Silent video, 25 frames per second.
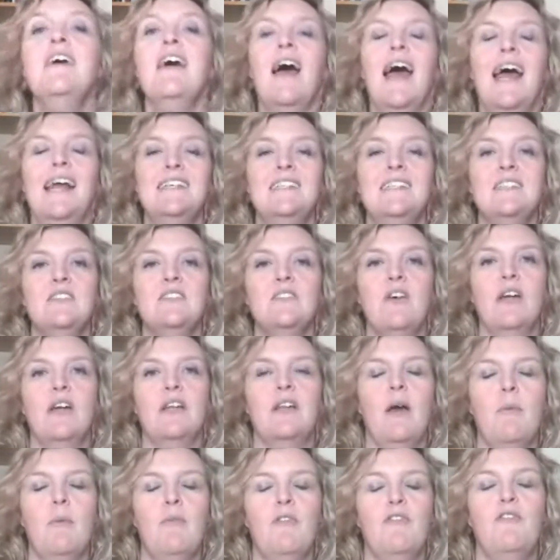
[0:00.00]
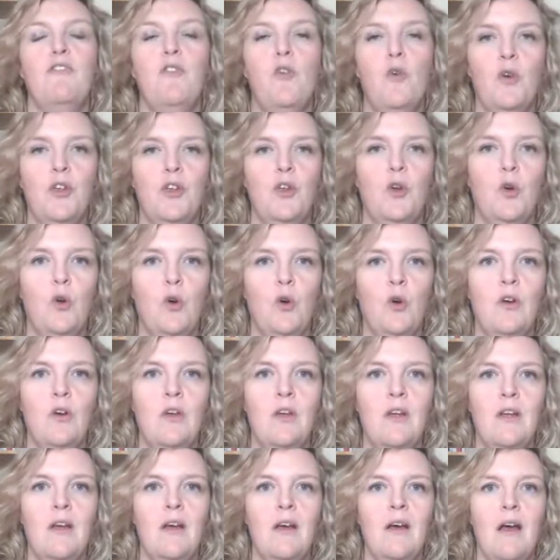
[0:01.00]
and sign up for your
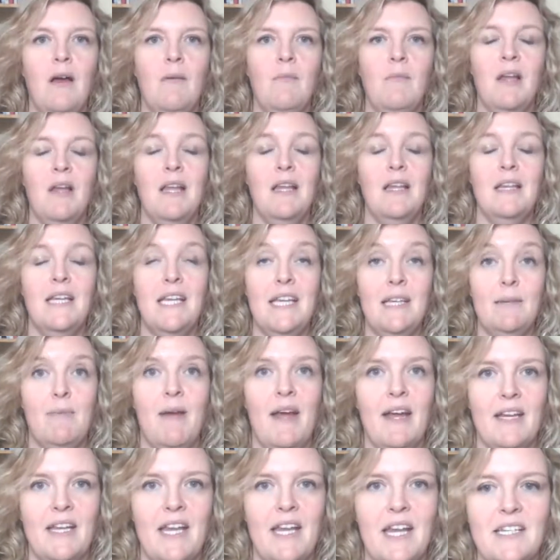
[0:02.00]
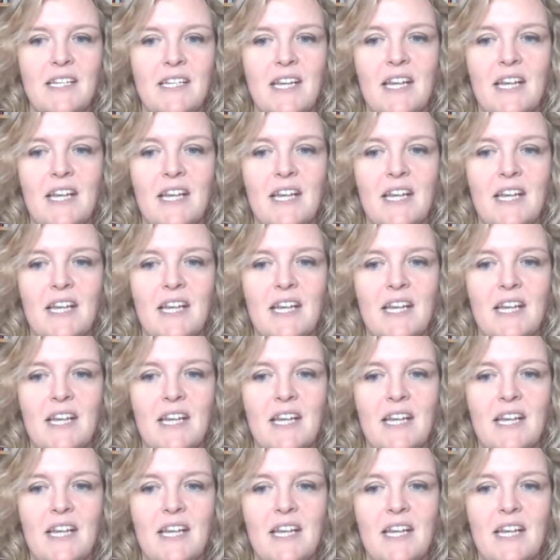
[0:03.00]
lead magnet.